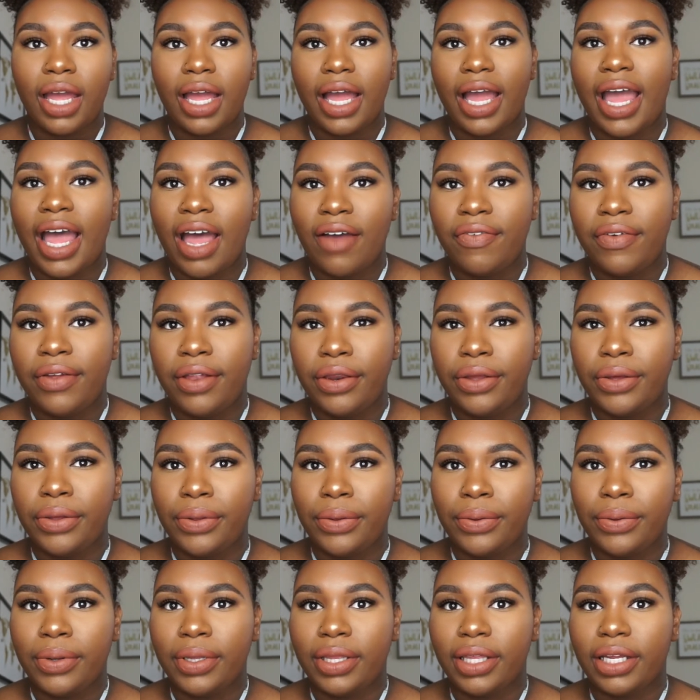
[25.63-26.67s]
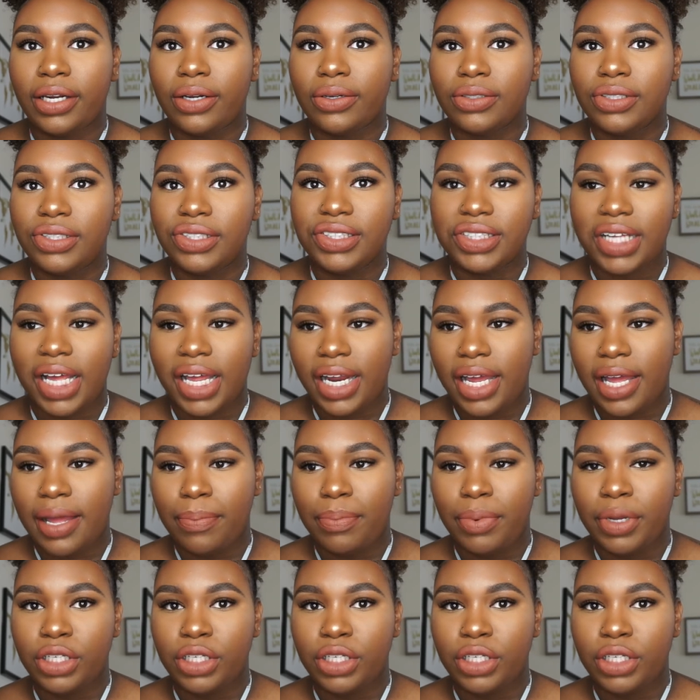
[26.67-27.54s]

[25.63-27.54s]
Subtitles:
I have a new little setup.